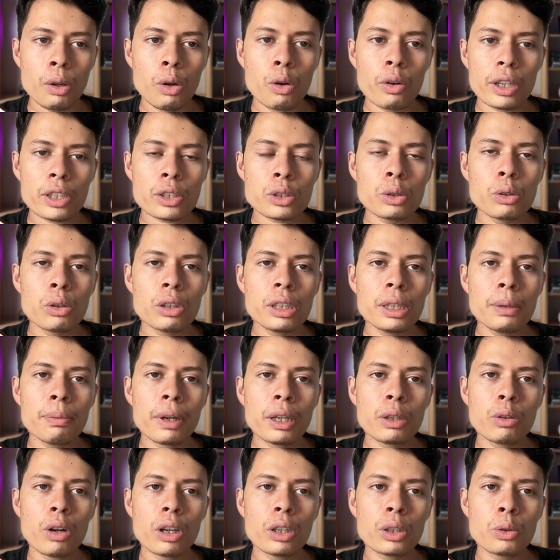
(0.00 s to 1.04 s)
so if
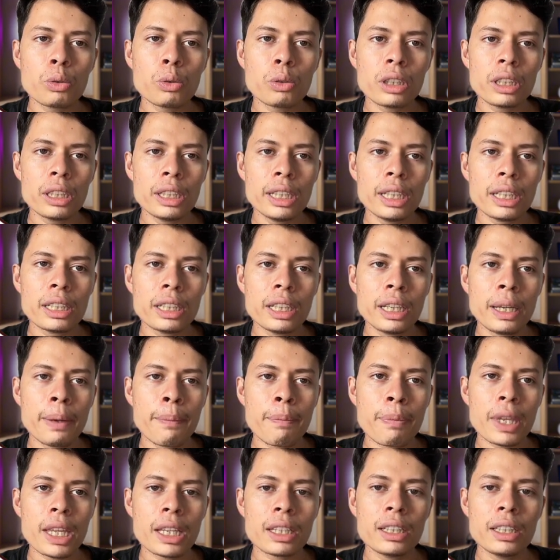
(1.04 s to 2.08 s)
I want to create a
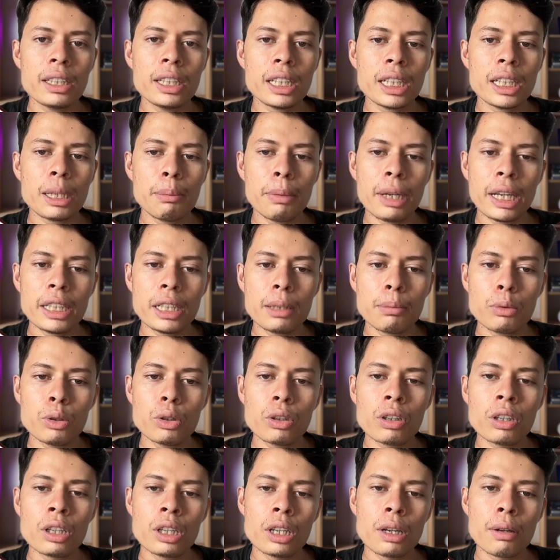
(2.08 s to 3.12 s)

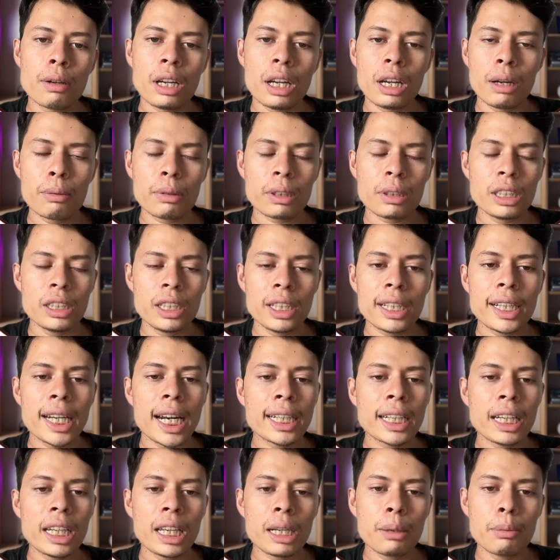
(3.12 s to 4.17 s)
variable, create a
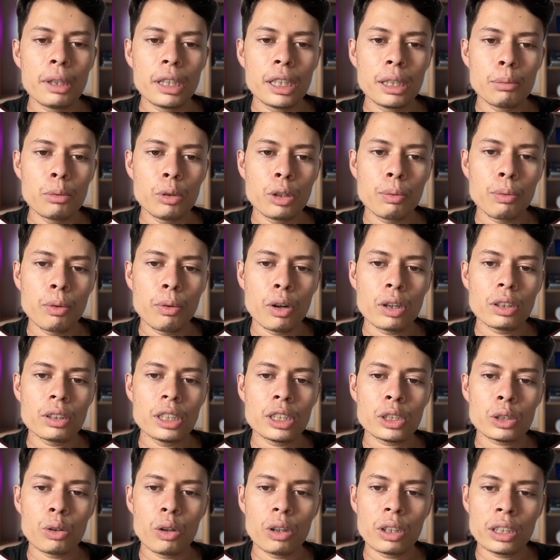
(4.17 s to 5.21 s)
data layer variable for
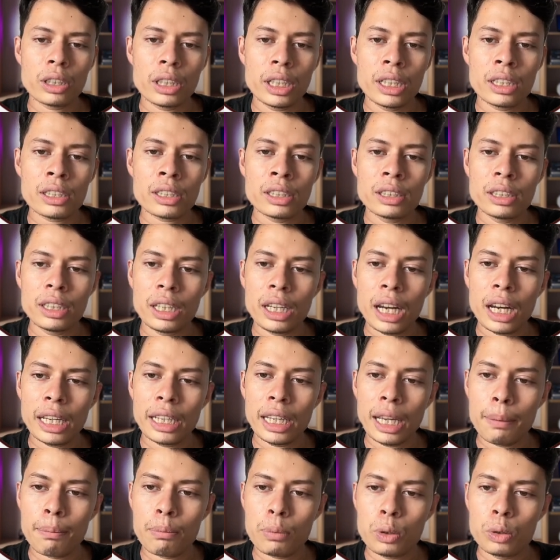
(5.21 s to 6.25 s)
these contents, then I
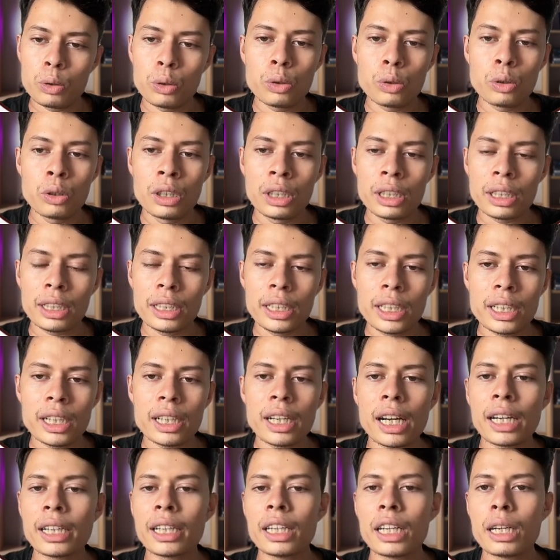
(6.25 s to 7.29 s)
have to create a
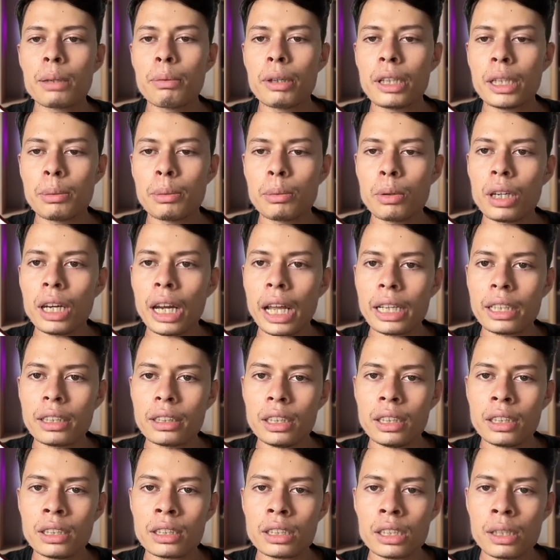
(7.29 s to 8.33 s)
data layer variable like
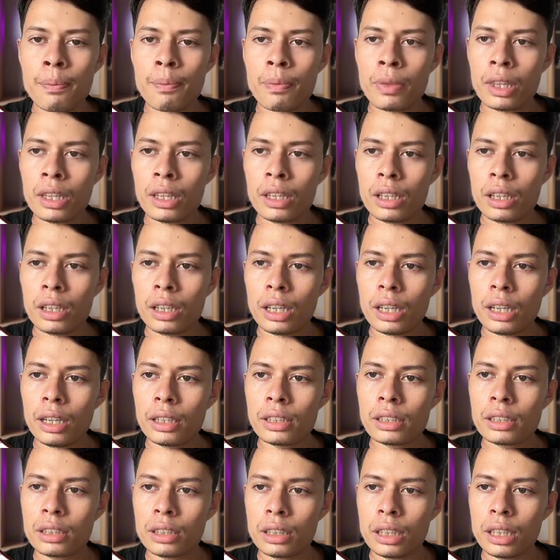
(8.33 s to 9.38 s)
this.
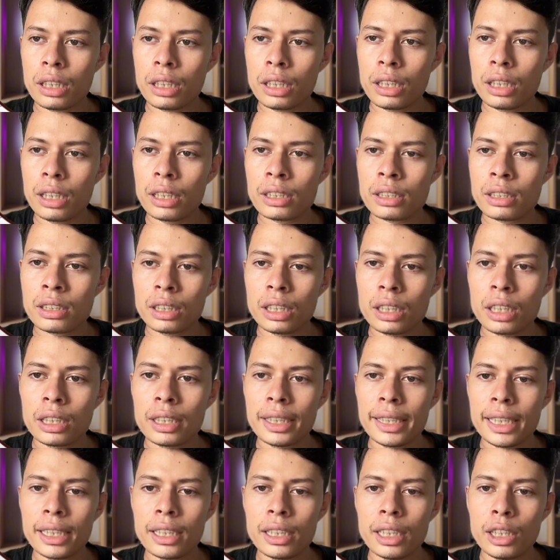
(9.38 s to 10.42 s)
Let's
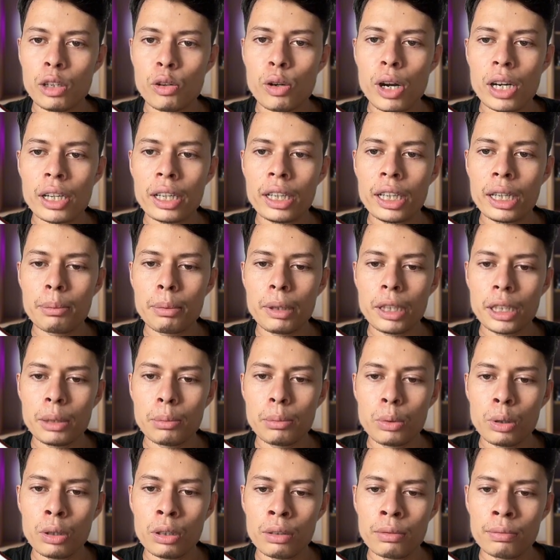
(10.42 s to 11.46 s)
create a new data layer variable,